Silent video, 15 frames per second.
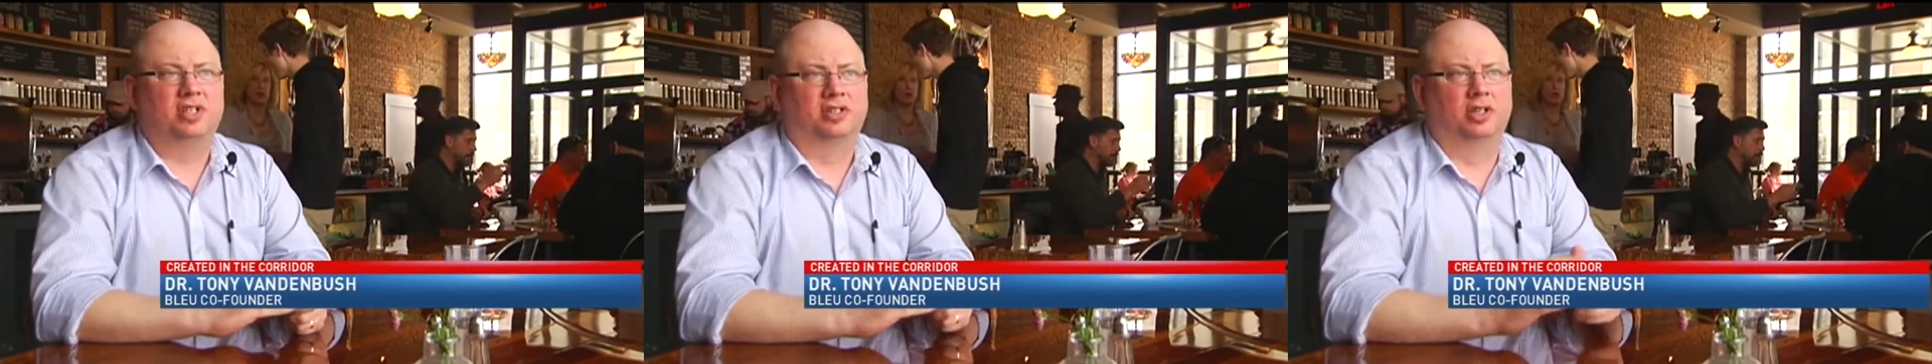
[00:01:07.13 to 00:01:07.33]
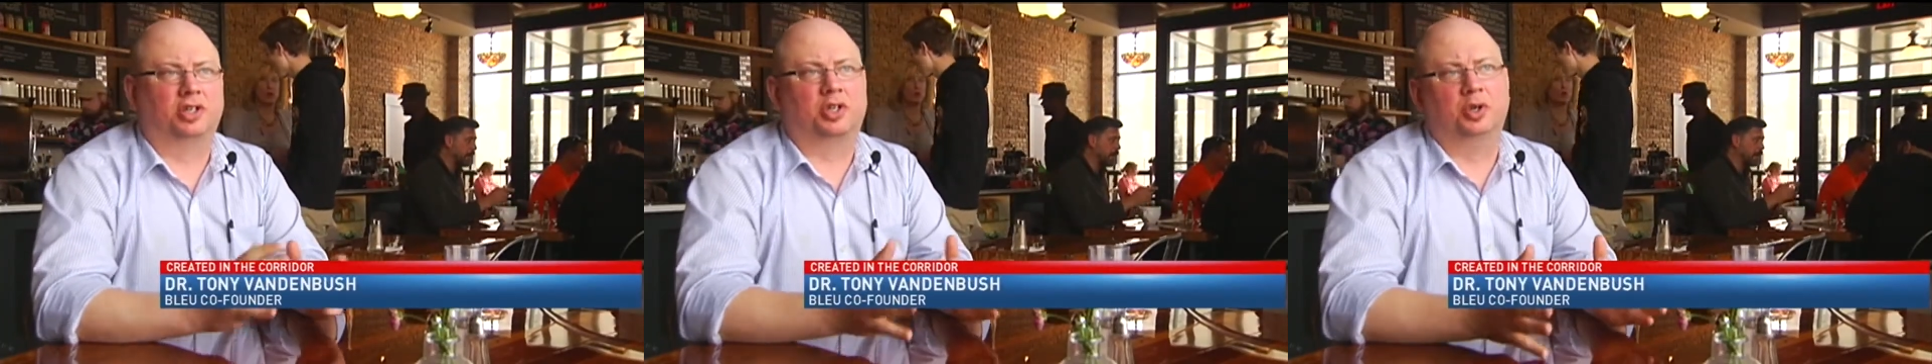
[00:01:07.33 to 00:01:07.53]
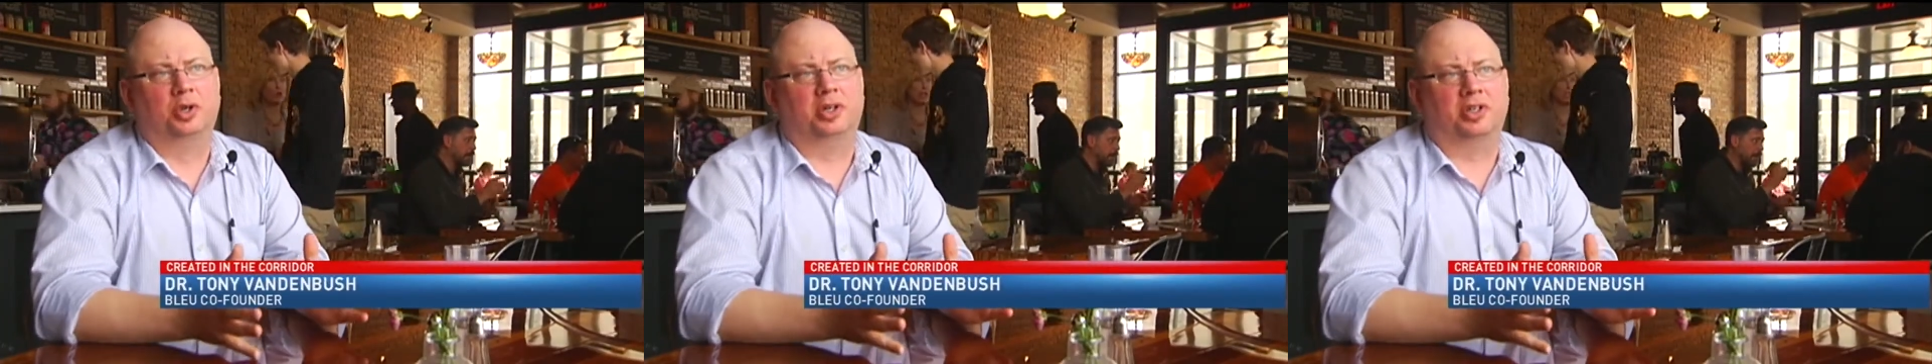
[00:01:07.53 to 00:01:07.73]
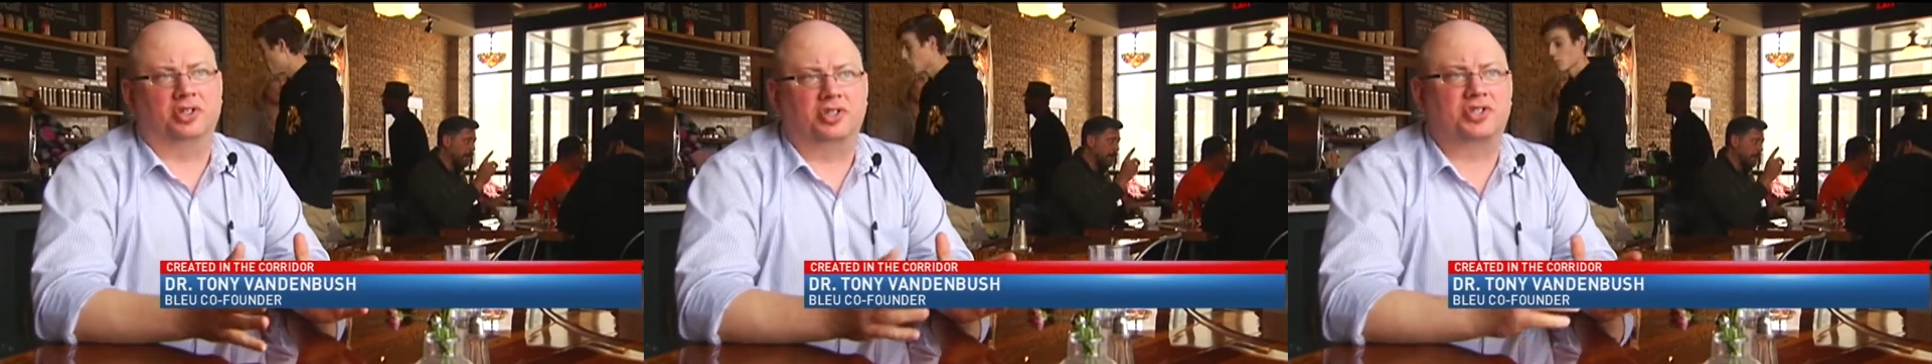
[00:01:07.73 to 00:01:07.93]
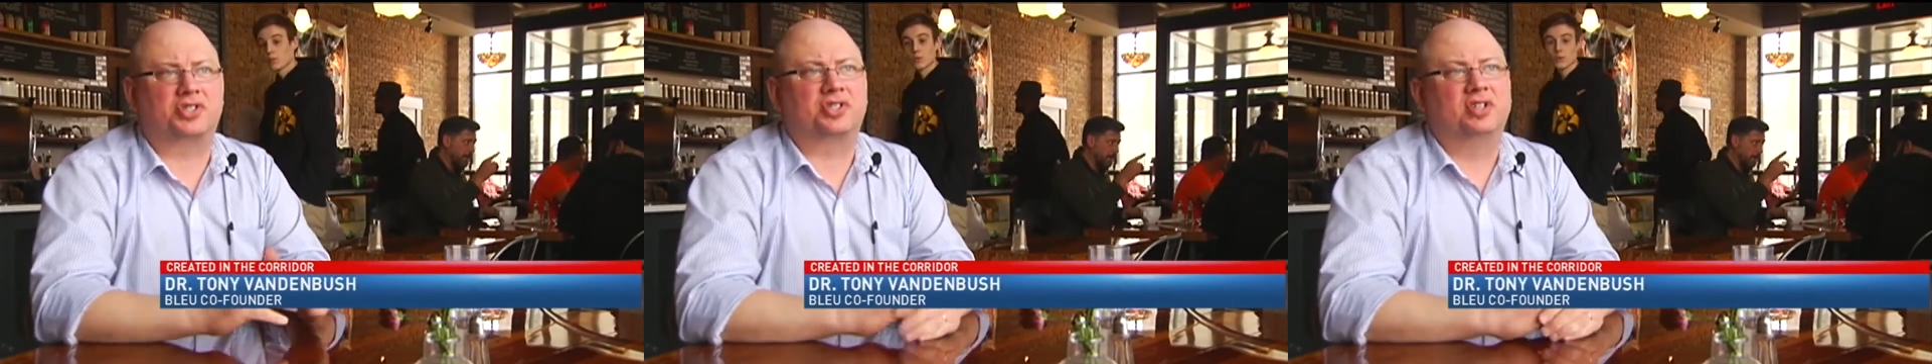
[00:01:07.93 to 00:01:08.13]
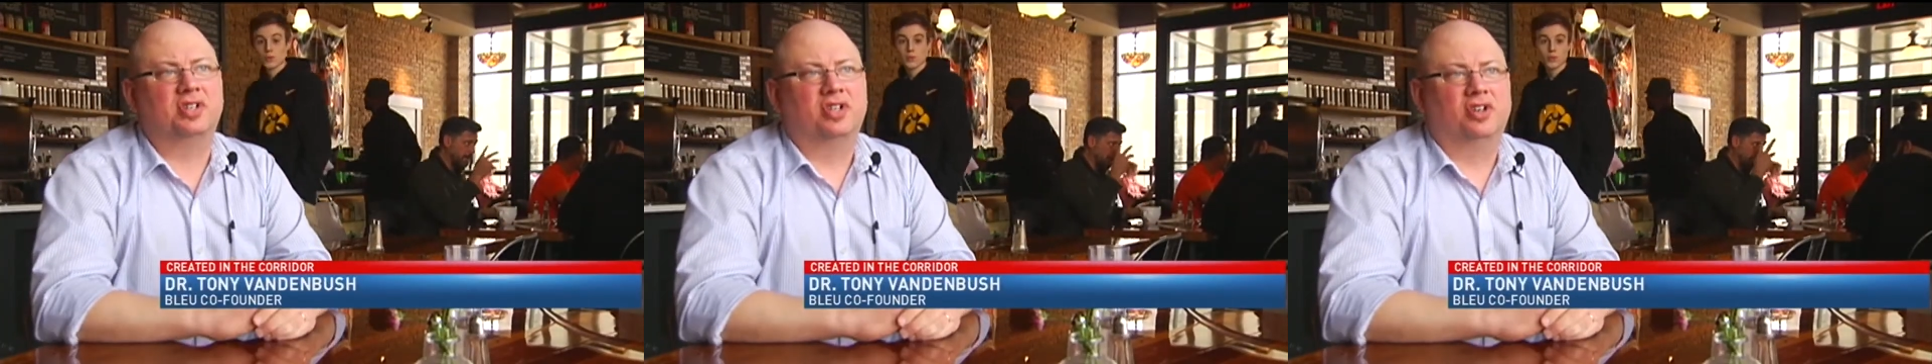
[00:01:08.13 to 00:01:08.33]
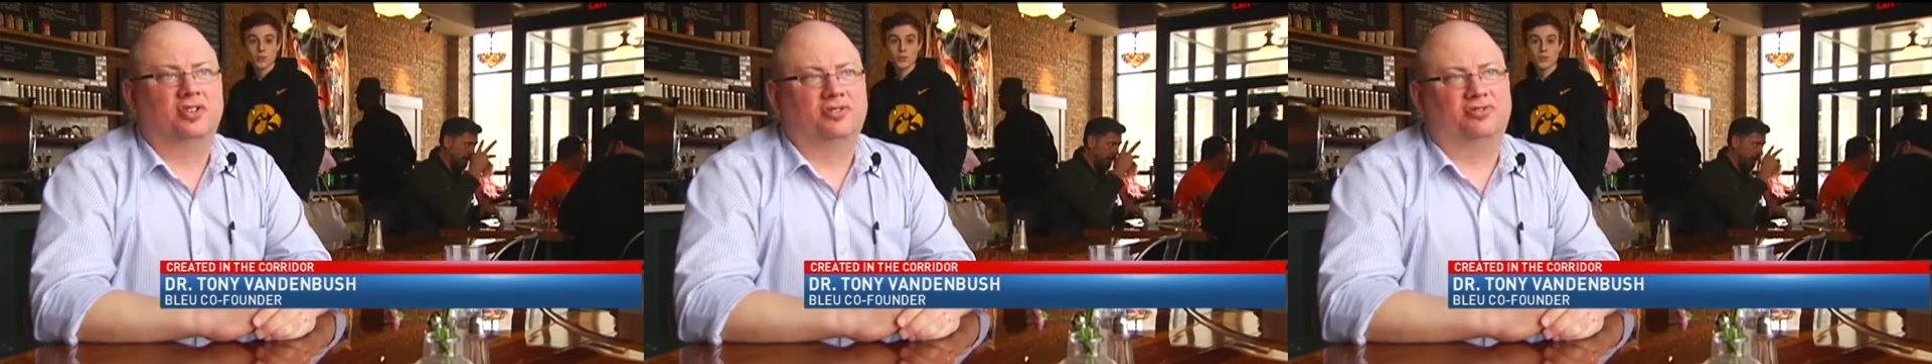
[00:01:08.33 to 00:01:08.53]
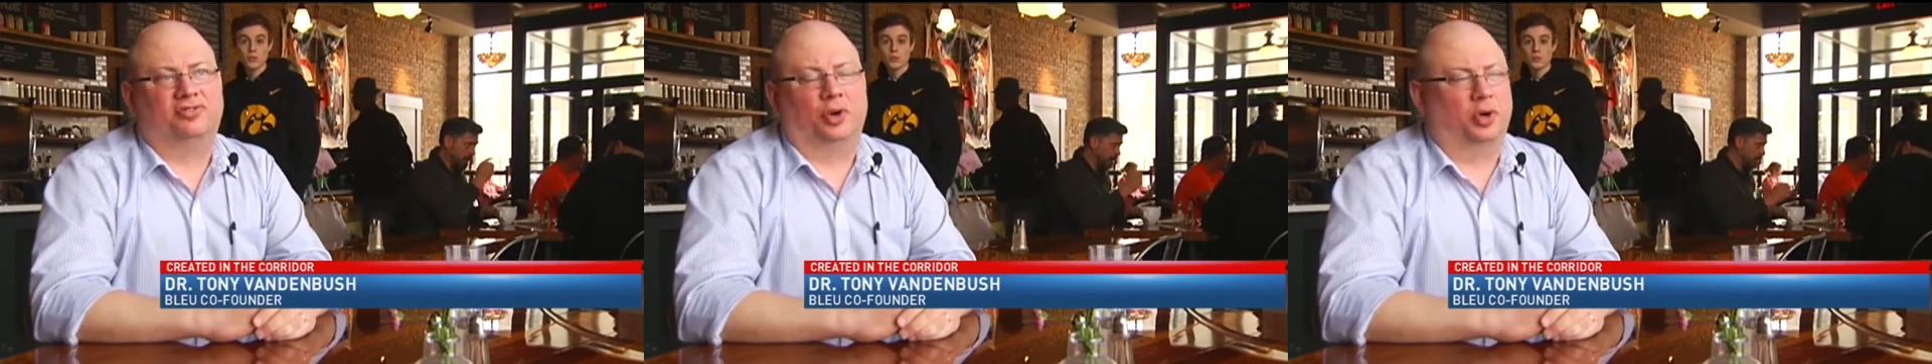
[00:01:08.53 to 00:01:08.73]
liqueurs
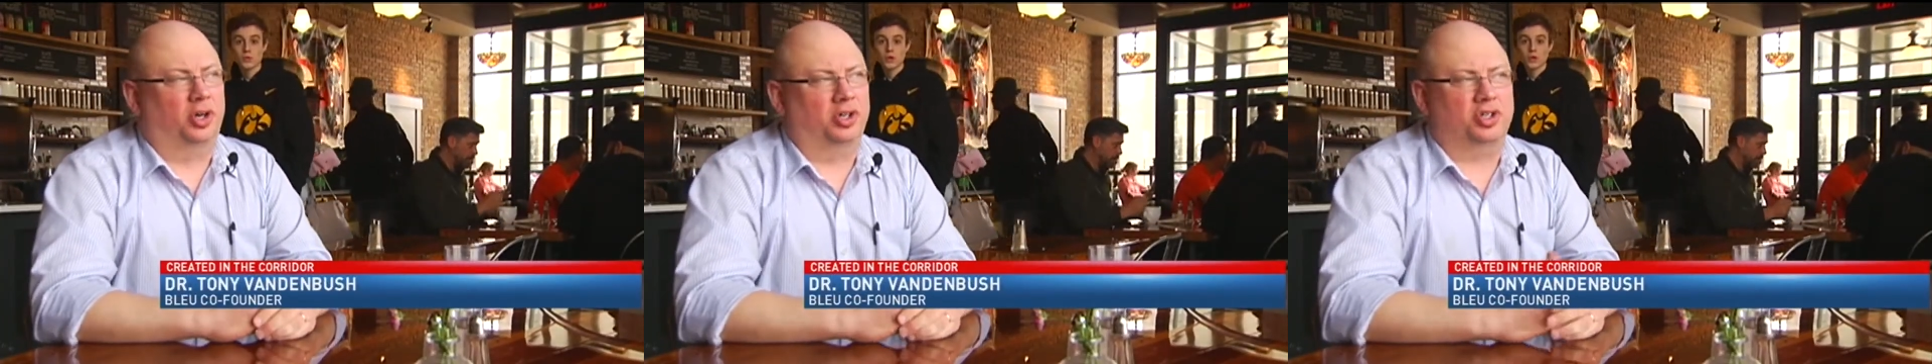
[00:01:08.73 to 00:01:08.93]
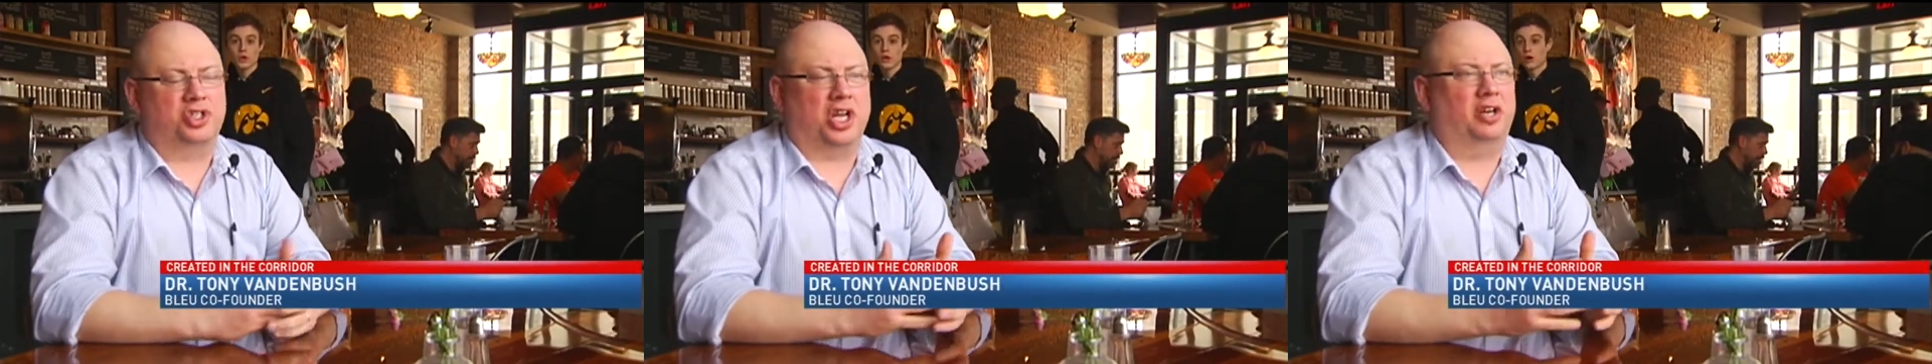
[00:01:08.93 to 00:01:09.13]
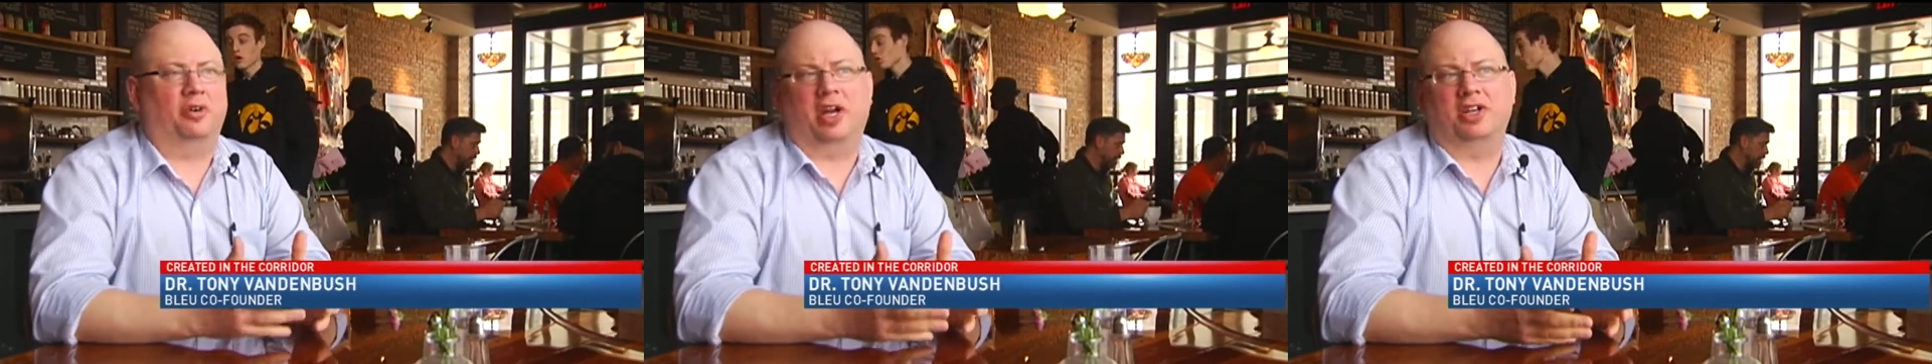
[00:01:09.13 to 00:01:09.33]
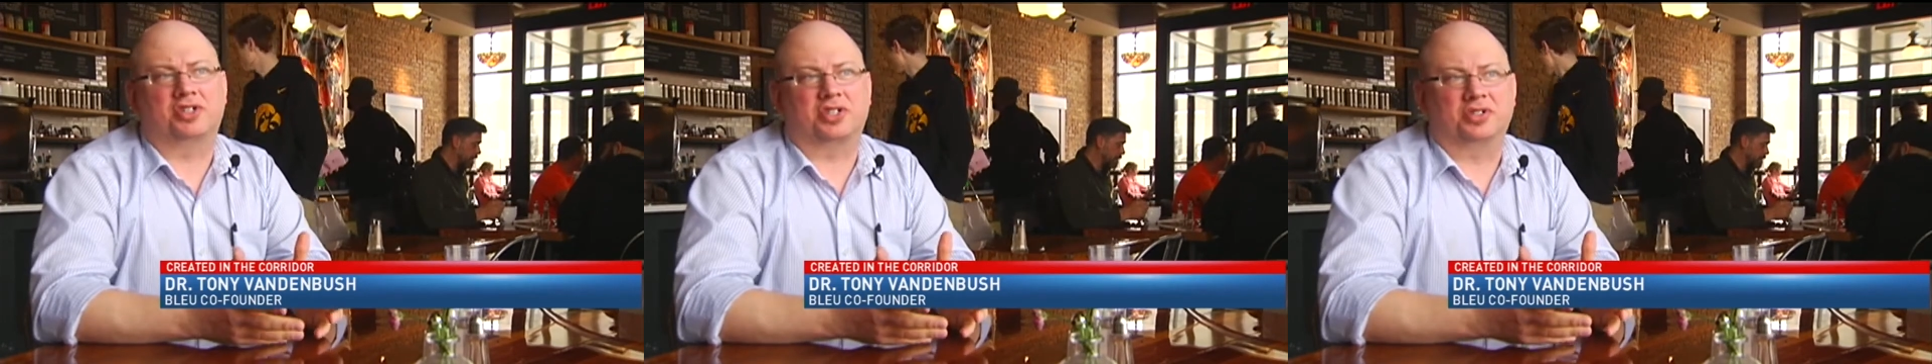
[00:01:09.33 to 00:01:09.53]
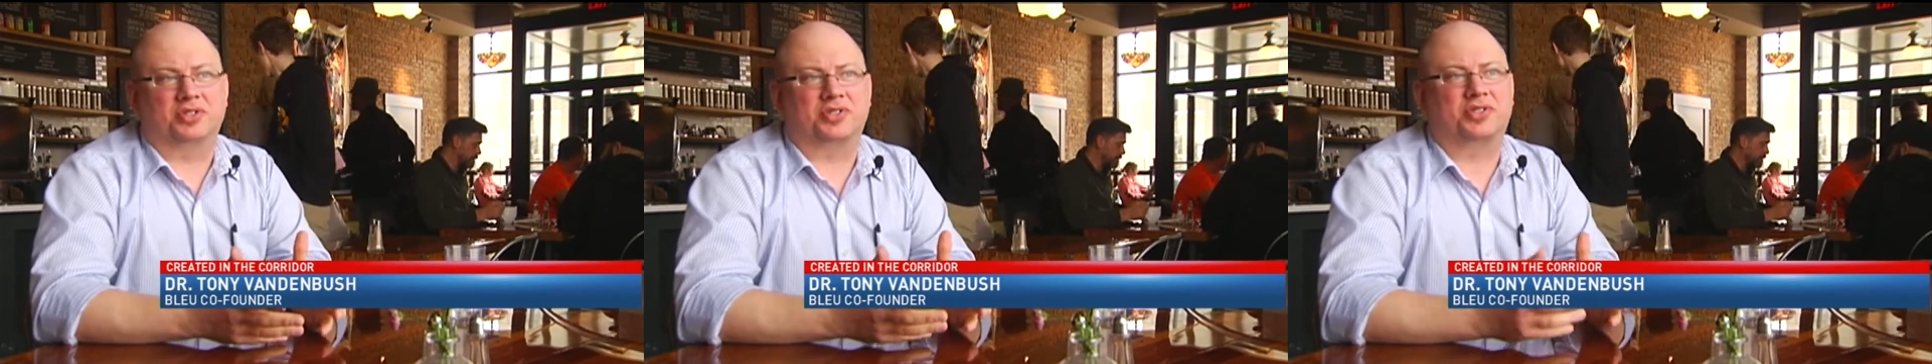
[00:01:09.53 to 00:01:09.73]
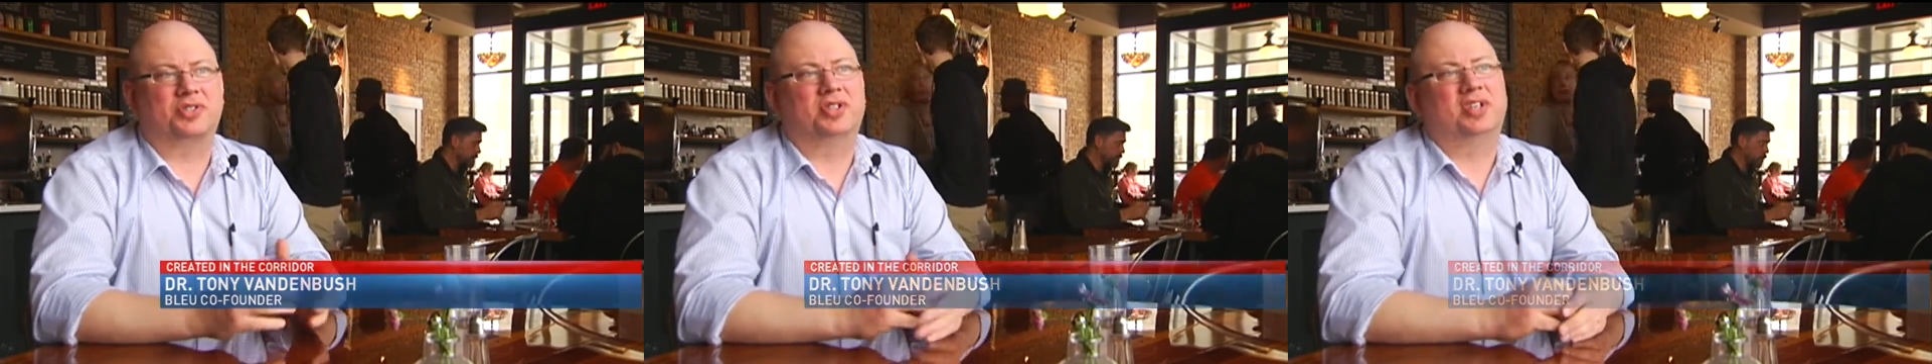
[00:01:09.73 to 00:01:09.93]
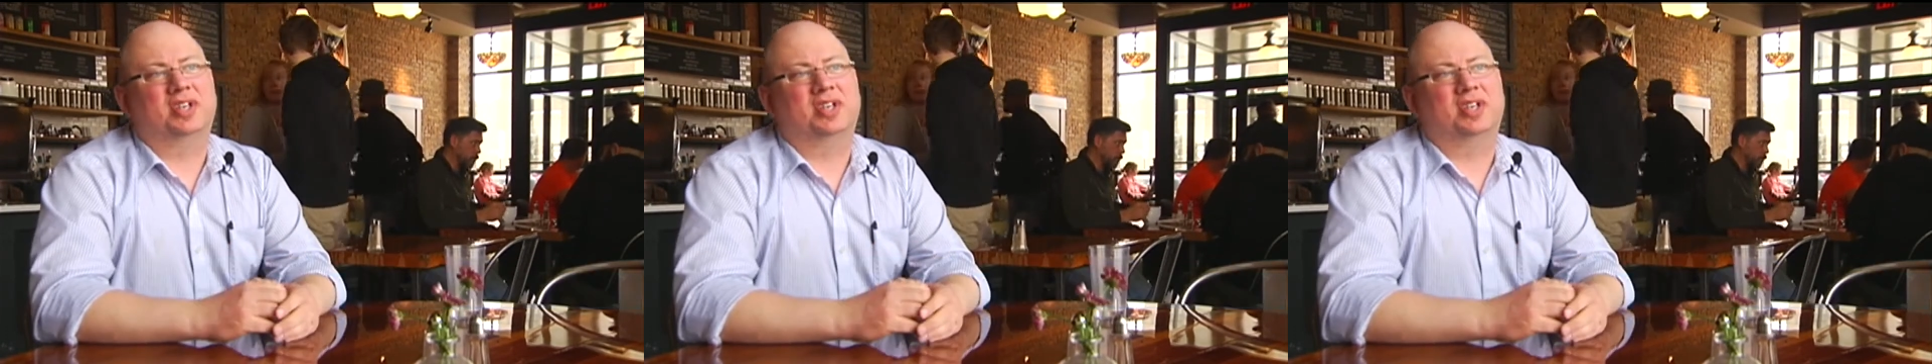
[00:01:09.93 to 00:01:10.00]
for generations,